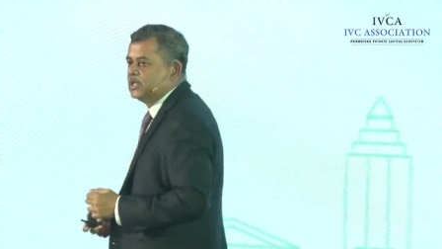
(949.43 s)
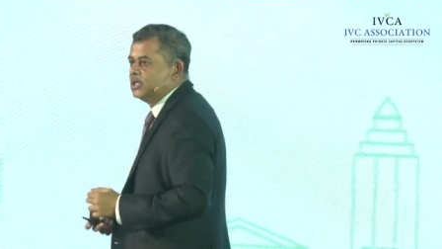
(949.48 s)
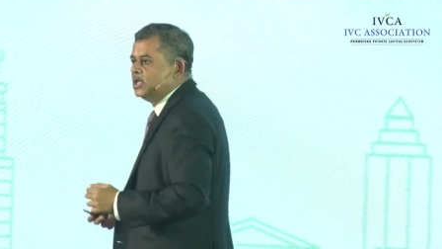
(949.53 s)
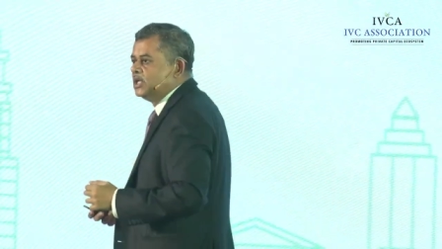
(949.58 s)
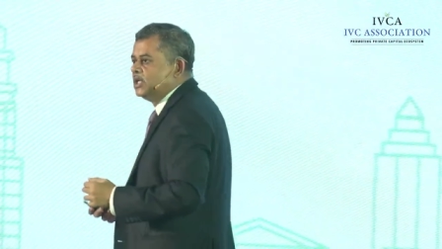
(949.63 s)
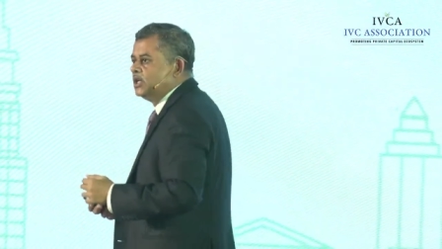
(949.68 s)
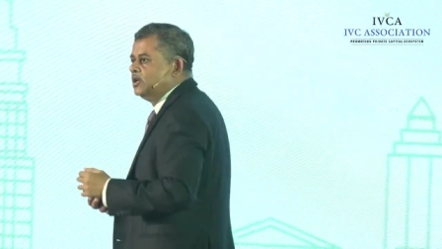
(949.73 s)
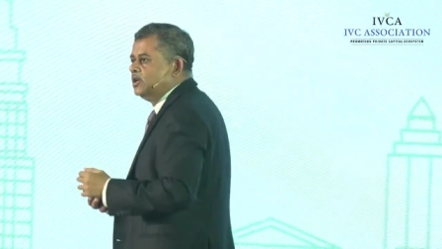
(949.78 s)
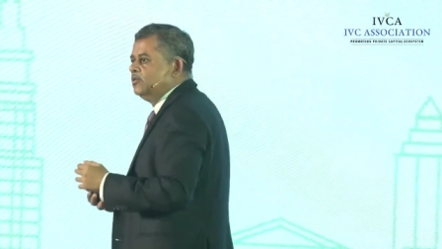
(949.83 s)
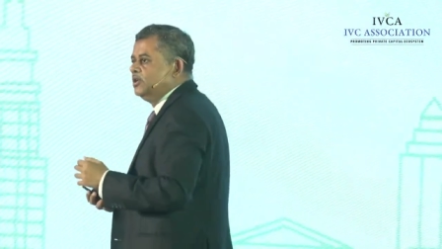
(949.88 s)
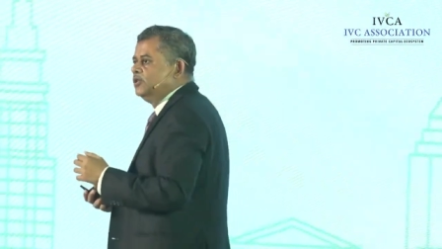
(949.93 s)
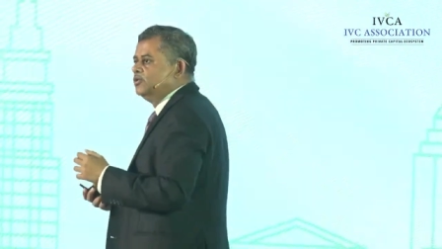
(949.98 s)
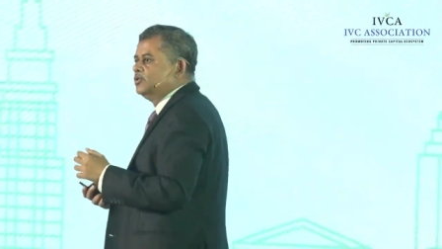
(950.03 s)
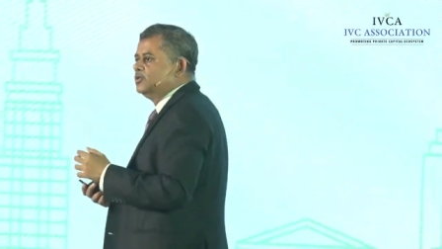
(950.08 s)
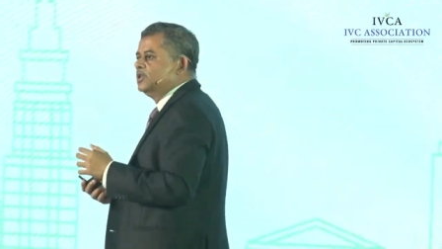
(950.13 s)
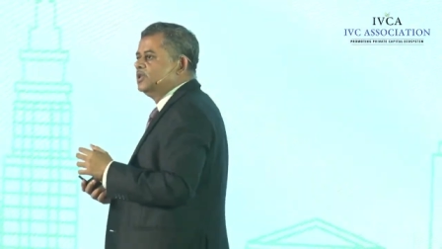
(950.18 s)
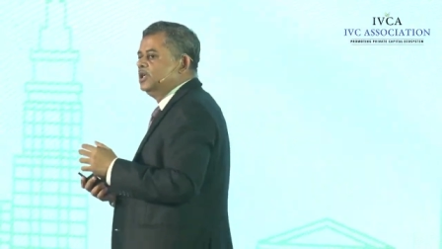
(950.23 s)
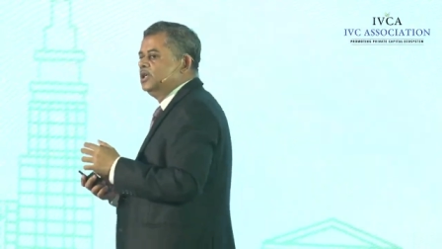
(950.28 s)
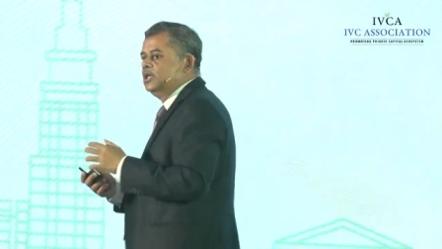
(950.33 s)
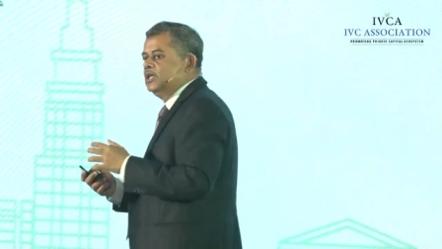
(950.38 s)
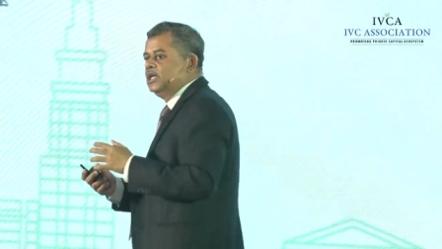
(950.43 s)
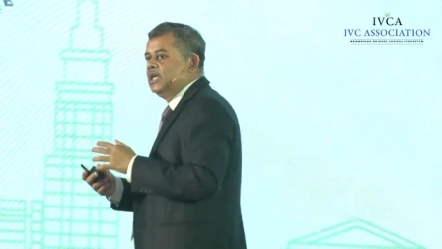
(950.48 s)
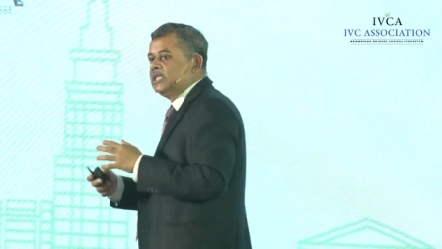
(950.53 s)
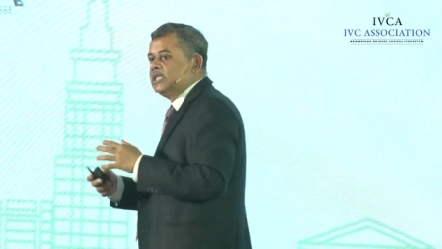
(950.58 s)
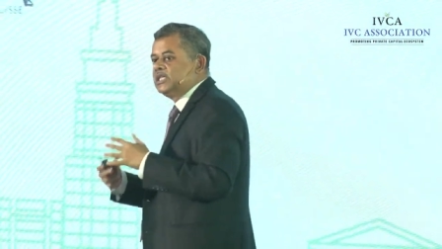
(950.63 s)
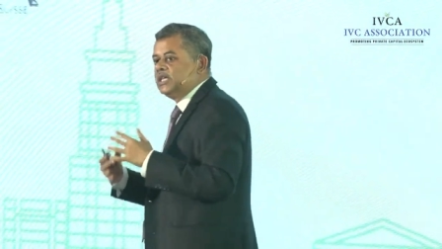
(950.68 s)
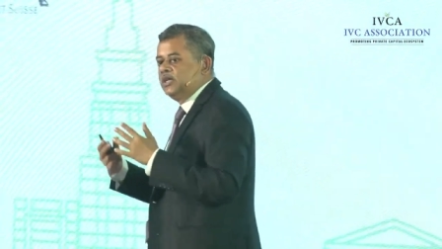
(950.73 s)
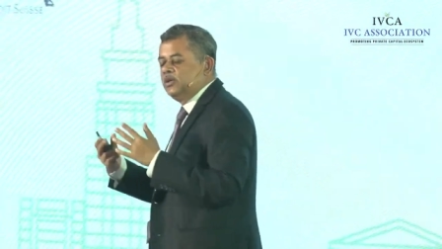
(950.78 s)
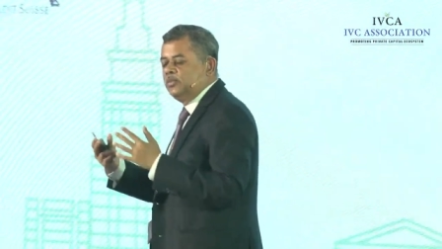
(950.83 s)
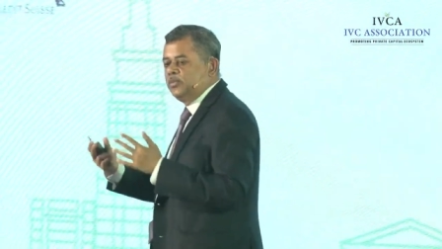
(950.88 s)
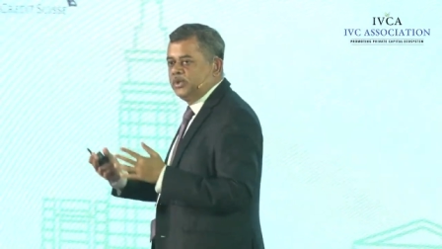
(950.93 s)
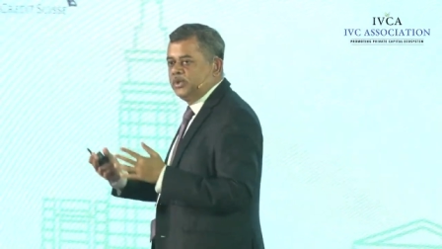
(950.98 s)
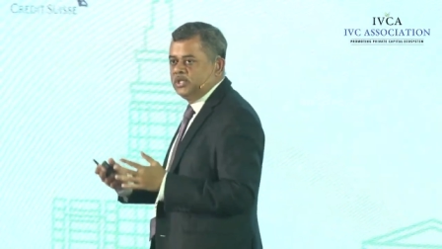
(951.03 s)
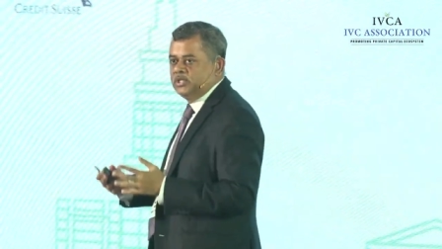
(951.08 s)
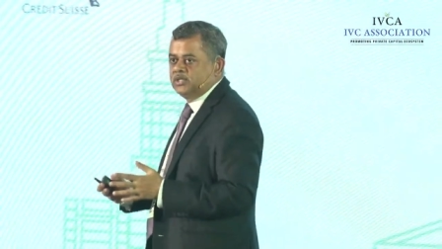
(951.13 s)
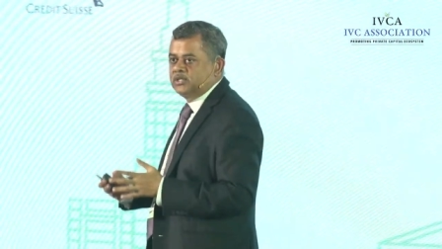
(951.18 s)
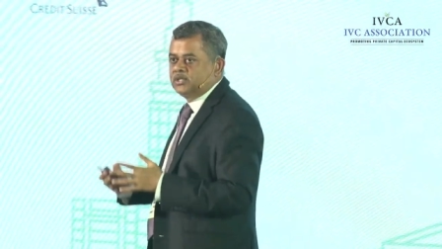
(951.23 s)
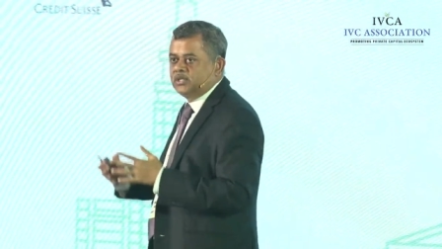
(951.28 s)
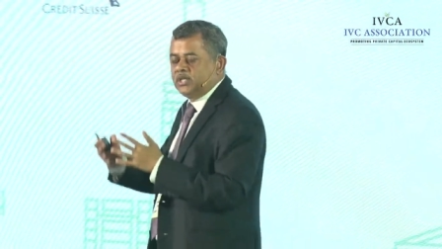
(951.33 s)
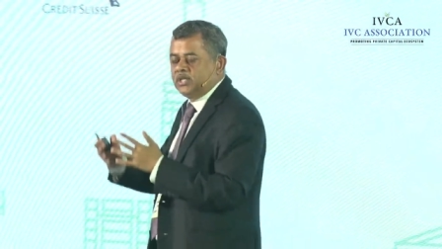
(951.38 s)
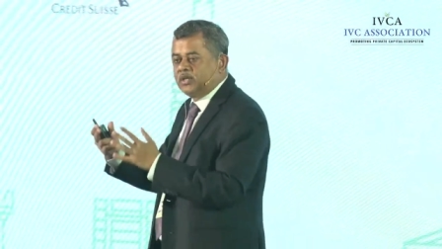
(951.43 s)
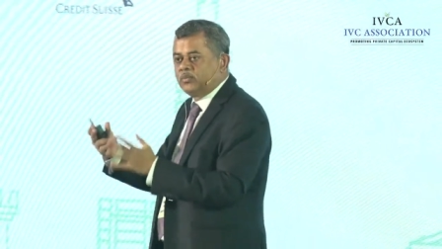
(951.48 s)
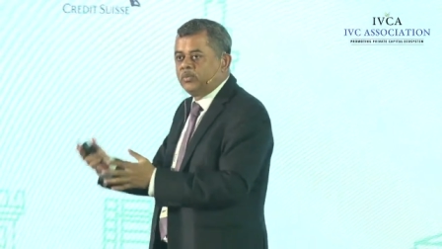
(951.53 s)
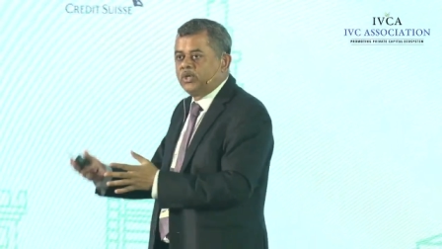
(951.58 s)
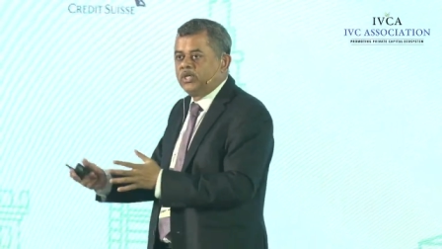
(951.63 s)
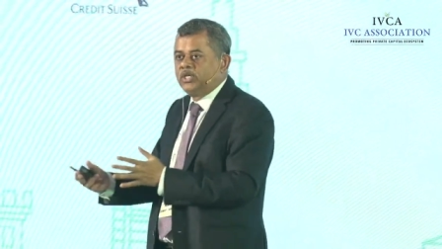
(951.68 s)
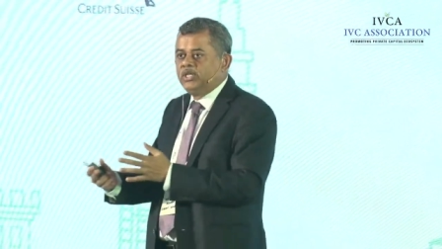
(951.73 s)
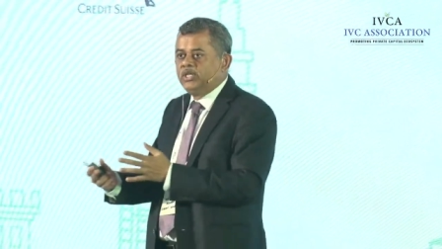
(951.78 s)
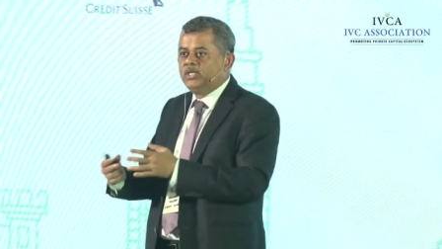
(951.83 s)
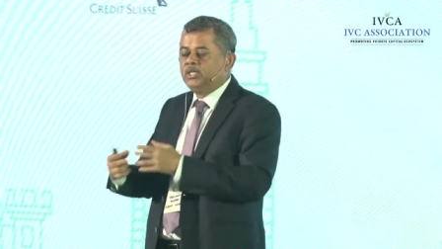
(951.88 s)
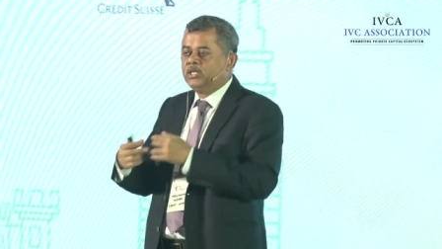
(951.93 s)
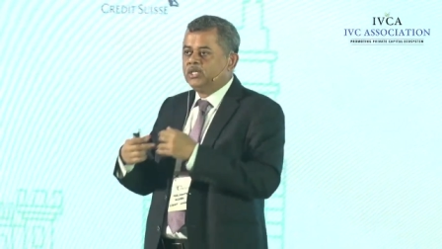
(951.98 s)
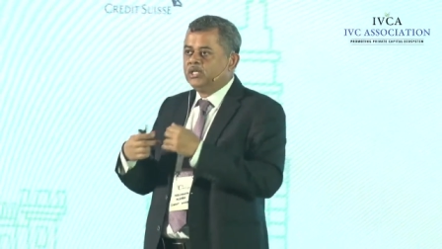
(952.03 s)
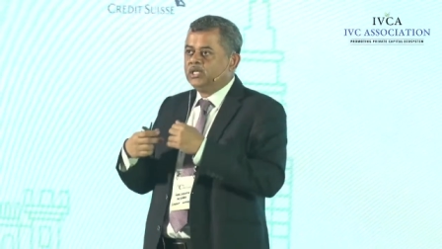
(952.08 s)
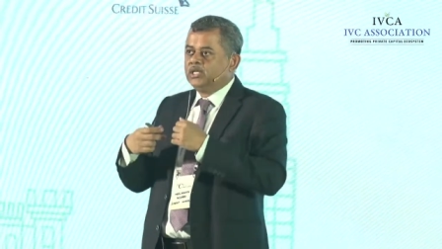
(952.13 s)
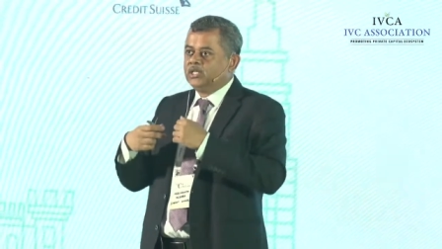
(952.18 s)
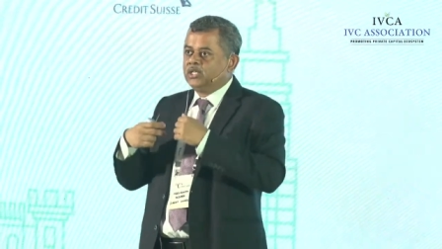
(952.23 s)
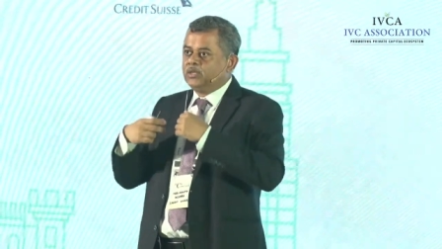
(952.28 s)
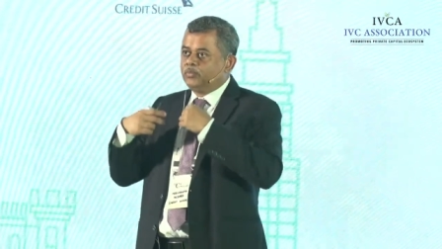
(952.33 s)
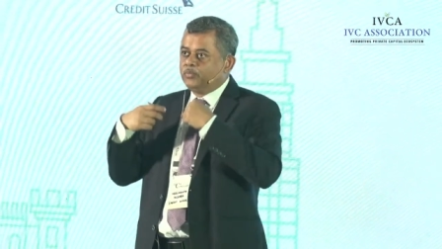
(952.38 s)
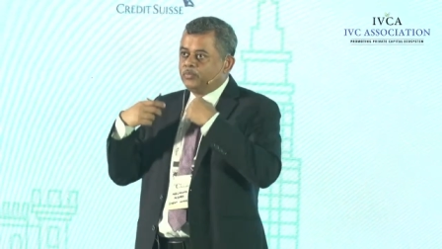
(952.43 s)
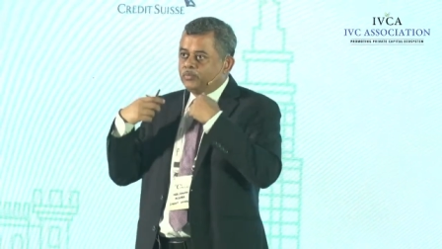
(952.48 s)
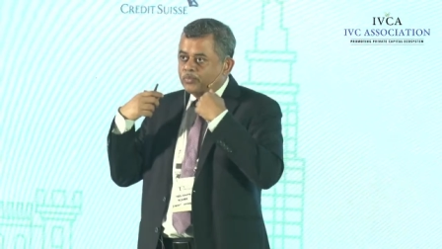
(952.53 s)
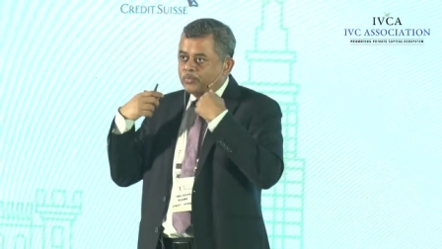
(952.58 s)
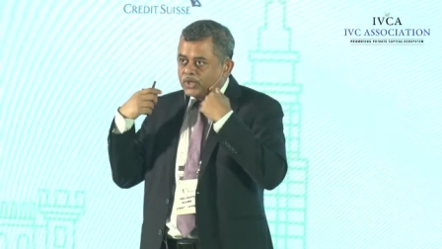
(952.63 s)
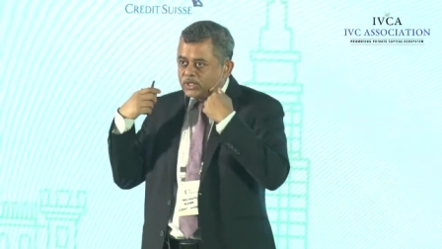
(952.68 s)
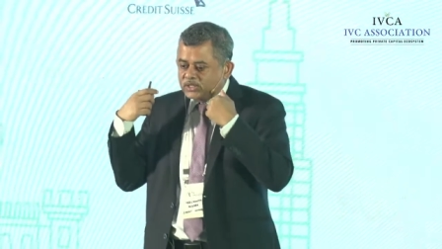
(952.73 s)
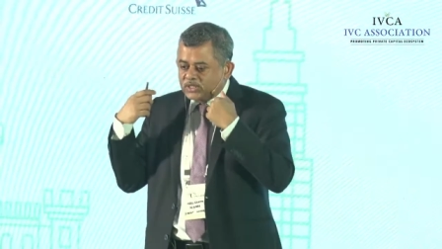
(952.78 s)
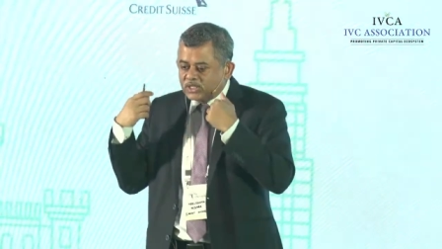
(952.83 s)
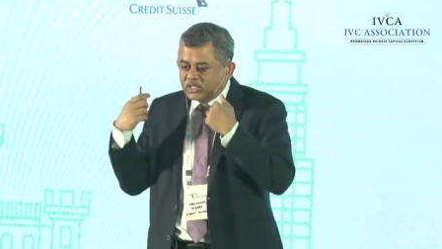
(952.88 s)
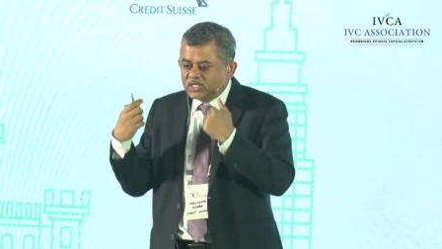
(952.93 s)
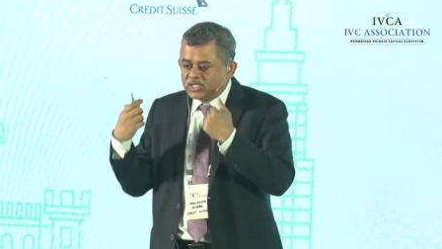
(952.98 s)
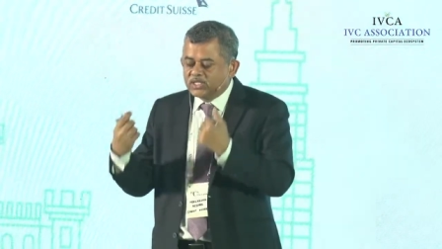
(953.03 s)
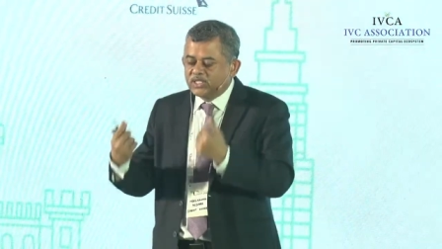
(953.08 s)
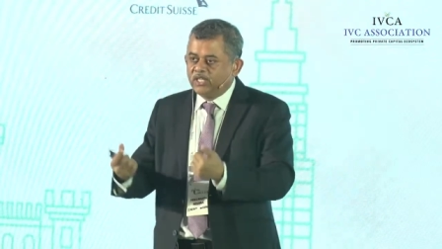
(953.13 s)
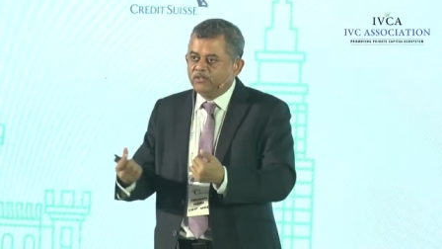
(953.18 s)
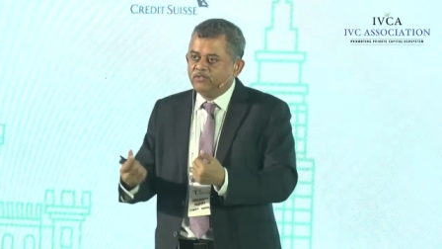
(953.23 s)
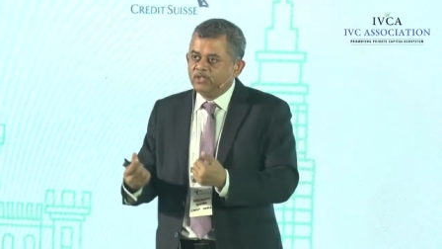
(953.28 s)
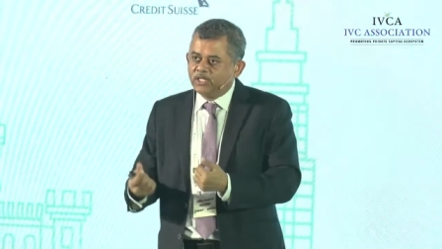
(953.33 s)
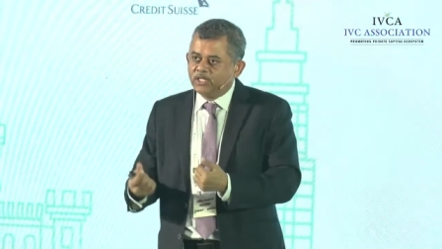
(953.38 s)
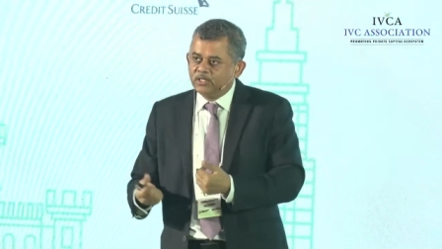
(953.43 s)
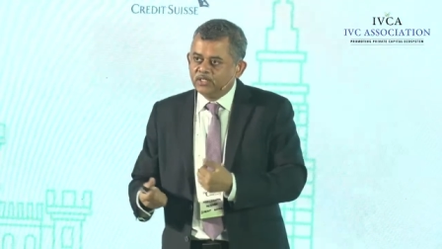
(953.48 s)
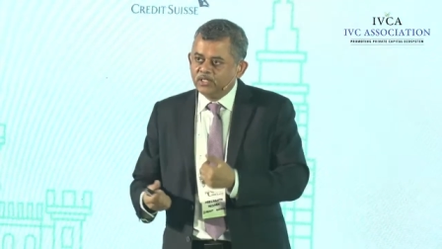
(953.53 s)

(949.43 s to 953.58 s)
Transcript: So when you and I pay for there's some deduction into a provident fund,